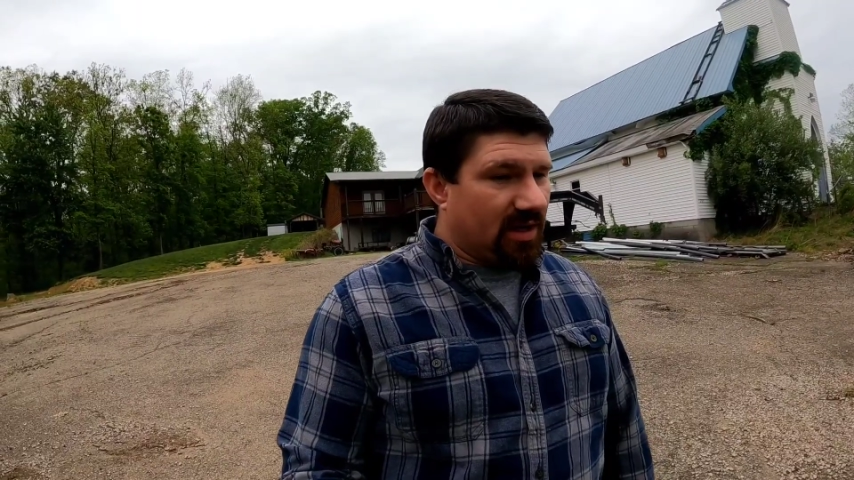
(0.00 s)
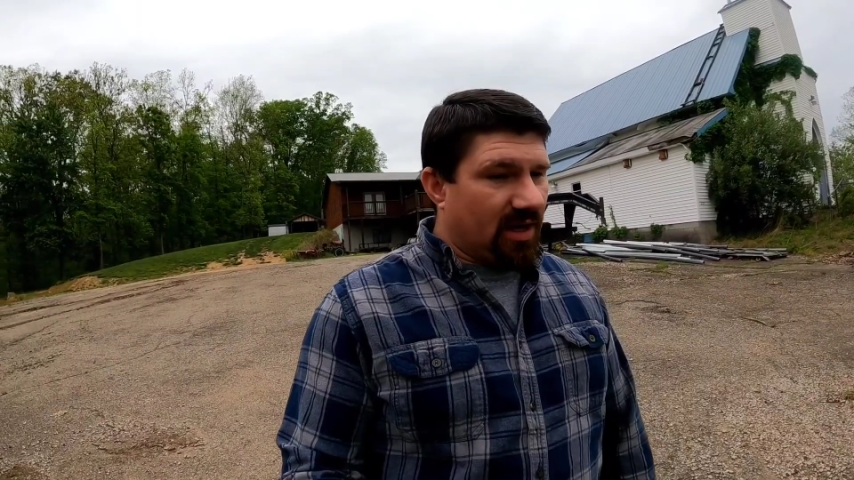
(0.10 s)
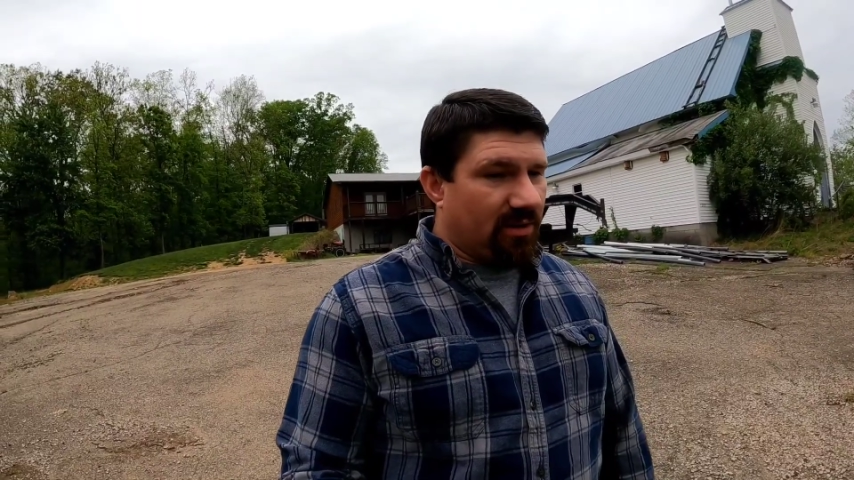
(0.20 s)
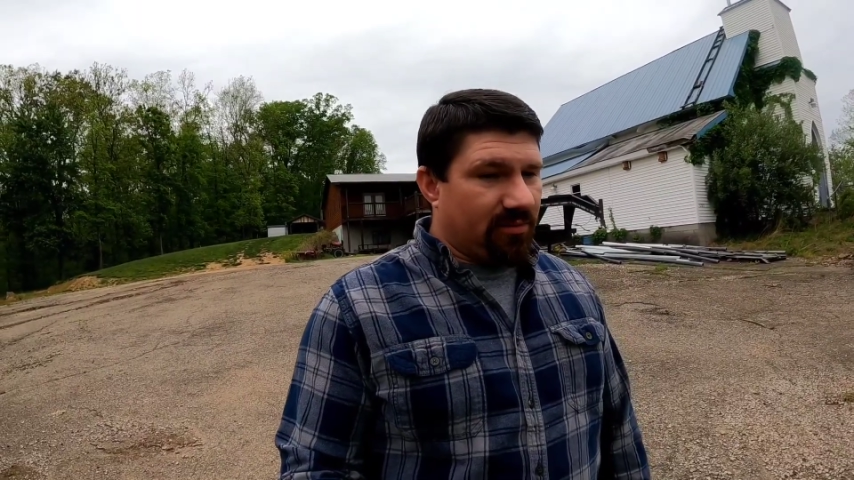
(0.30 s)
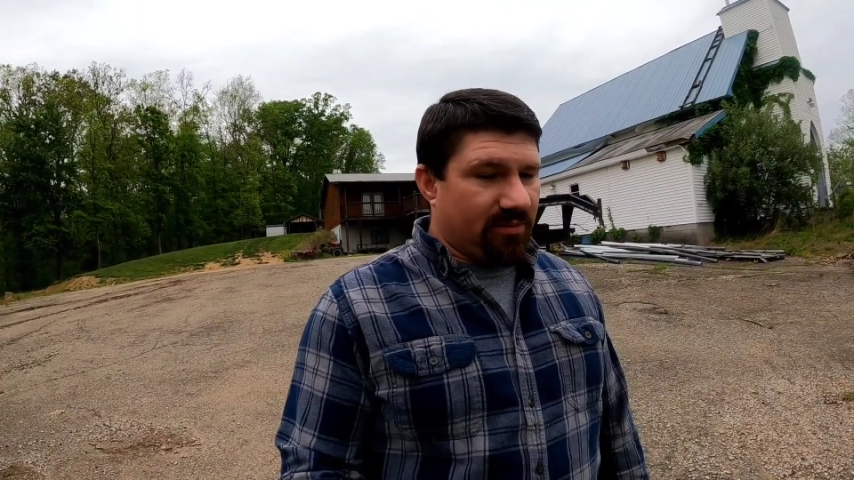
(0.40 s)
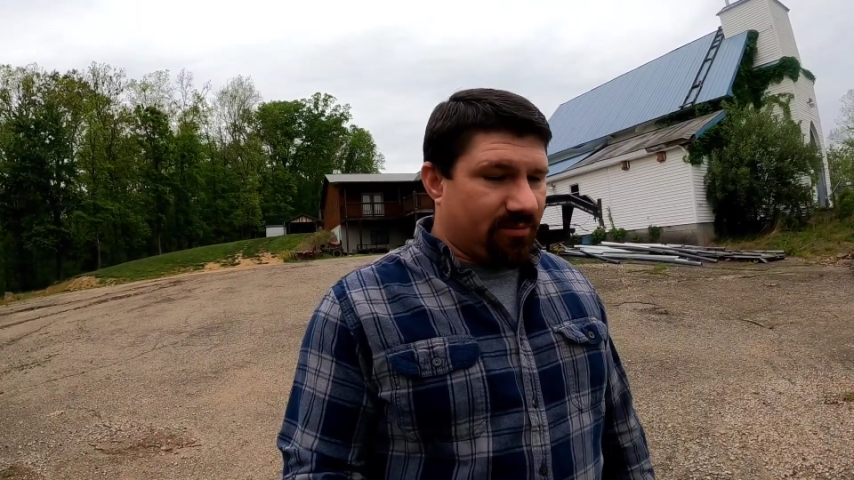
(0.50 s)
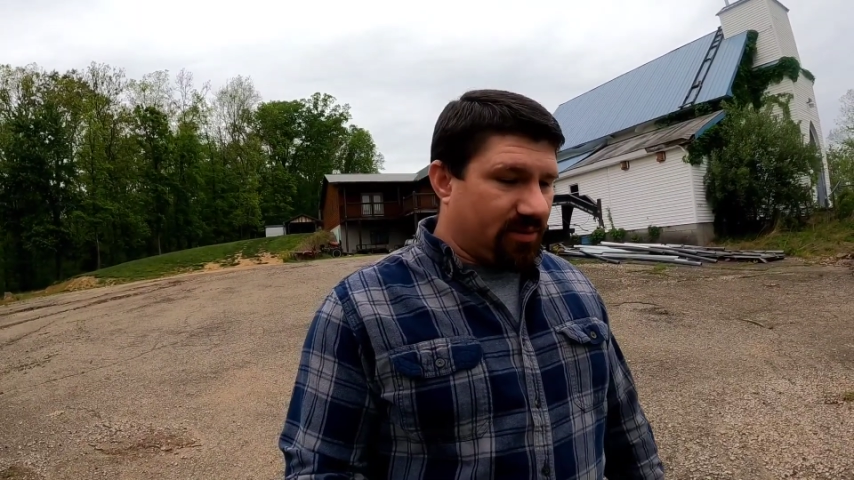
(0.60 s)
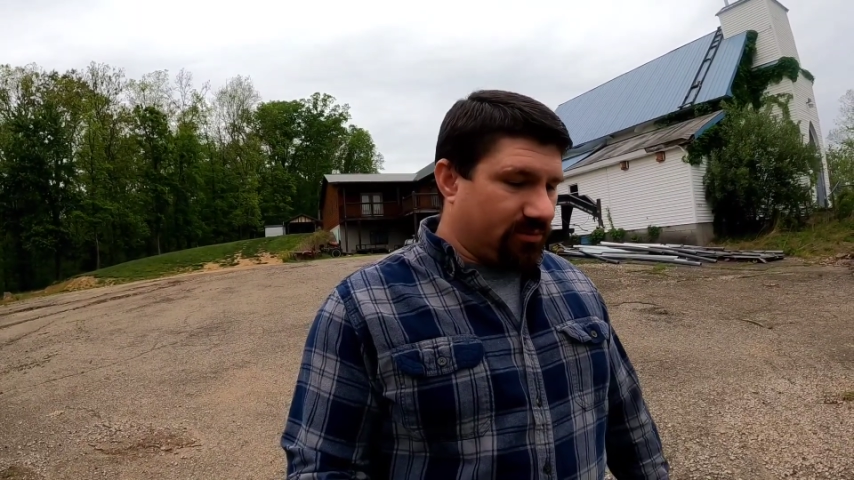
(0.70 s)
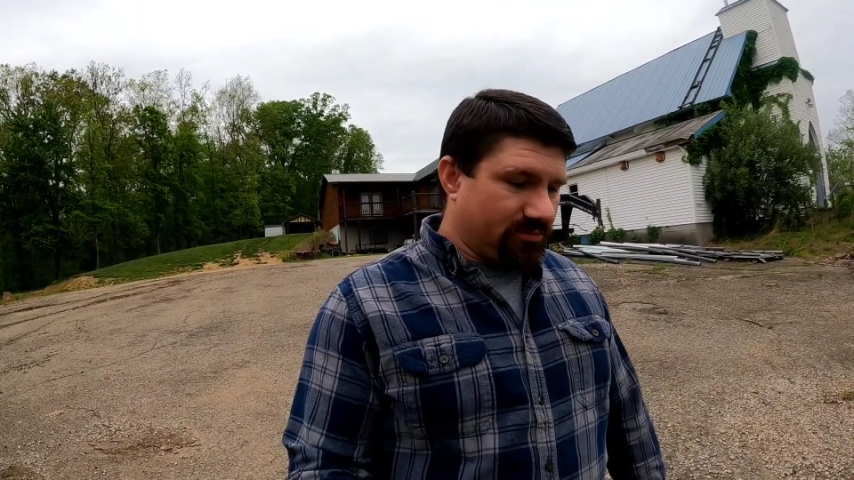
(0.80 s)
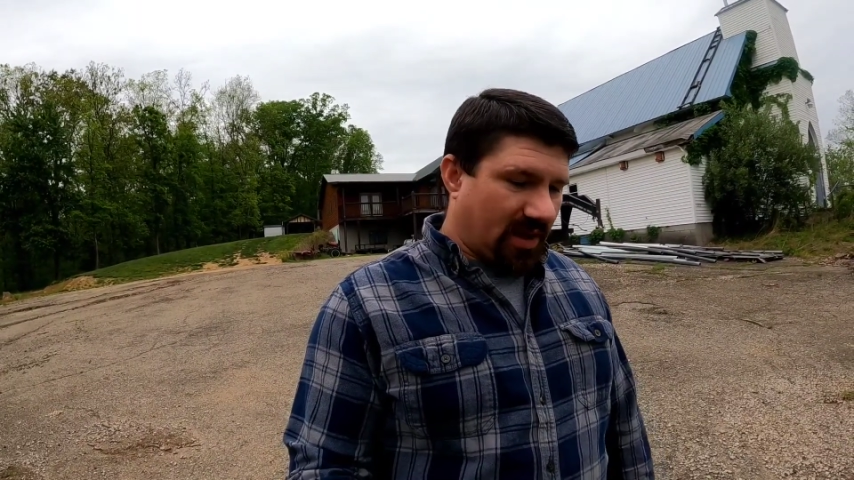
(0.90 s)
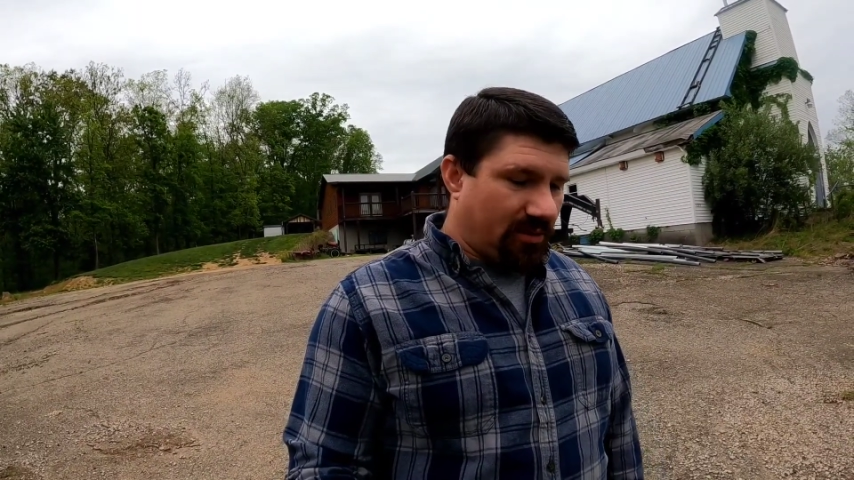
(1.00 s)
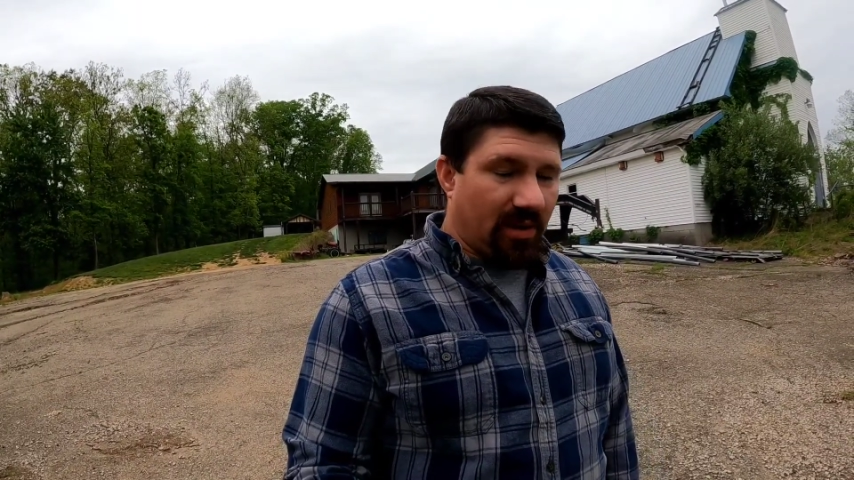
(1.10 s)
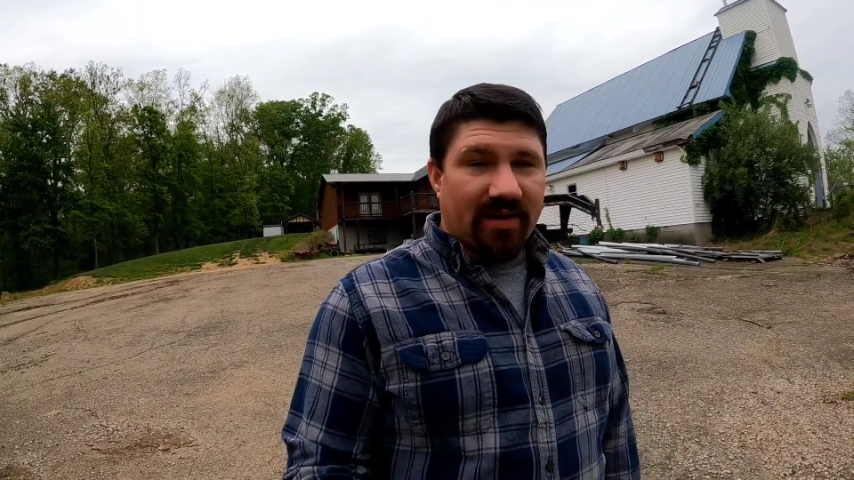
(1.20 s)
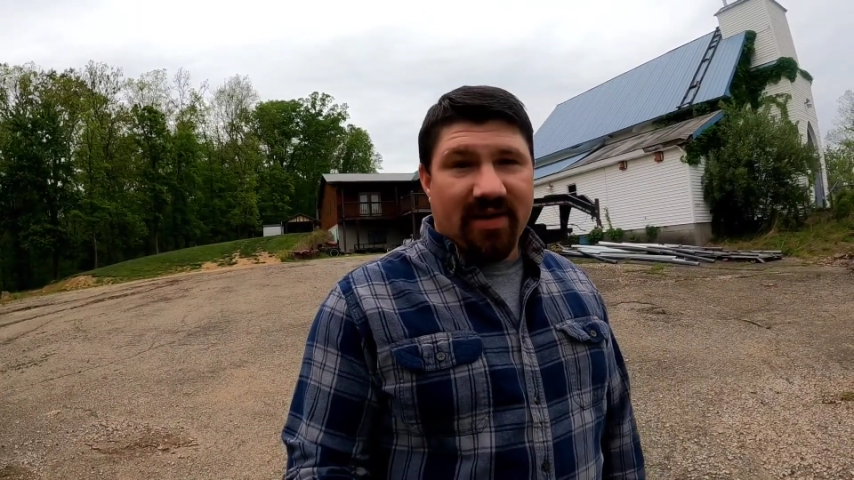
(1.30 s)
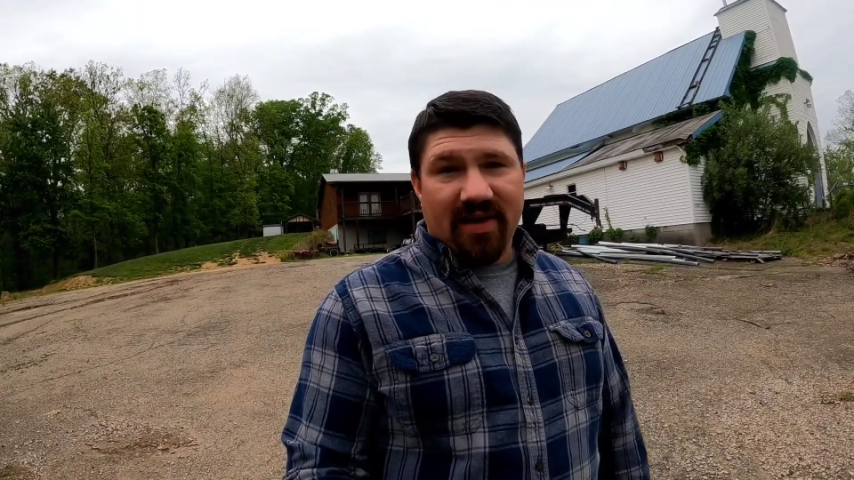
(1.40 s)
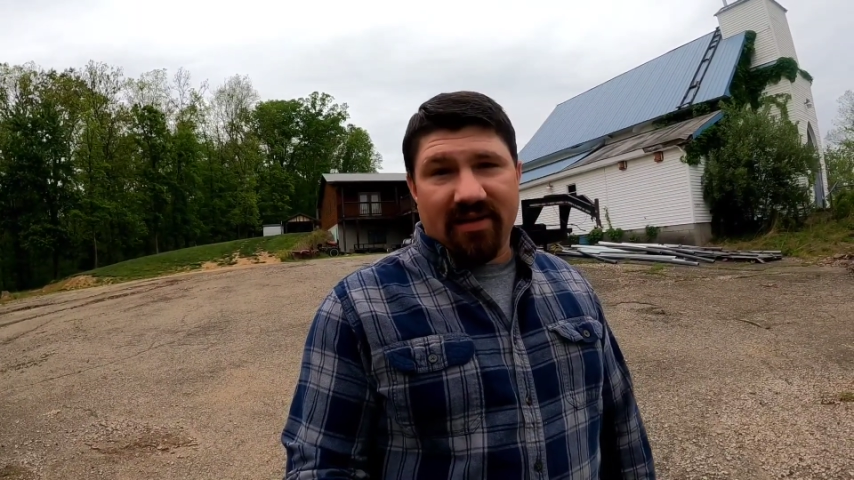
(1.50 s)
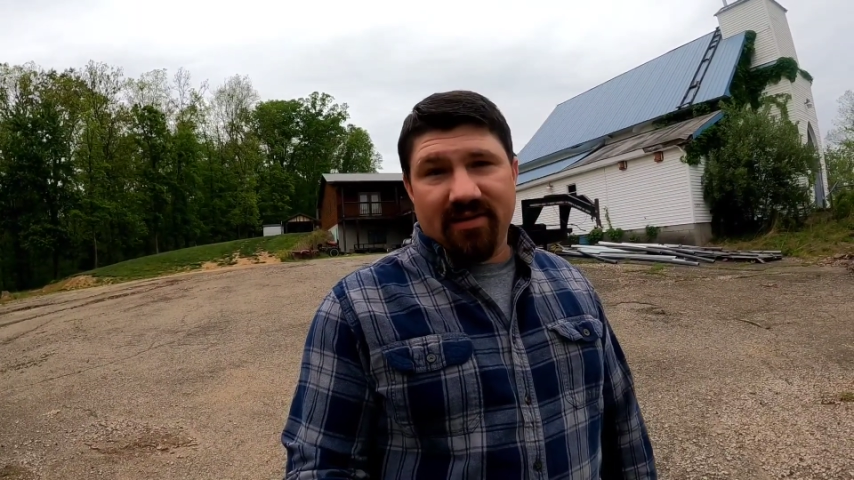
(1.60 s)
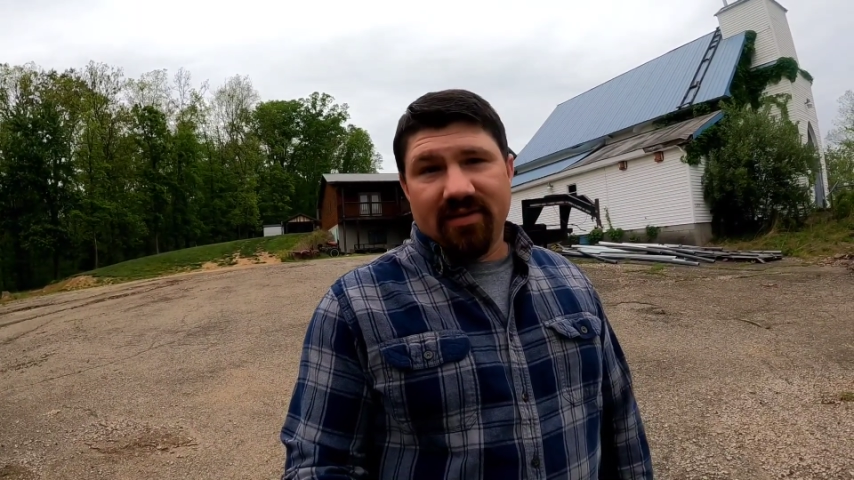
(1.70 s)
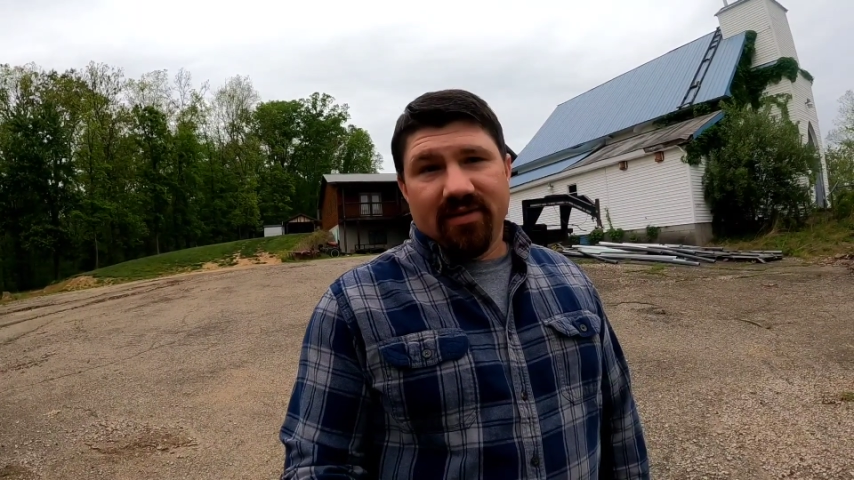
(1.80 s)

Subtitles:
I don't like debt.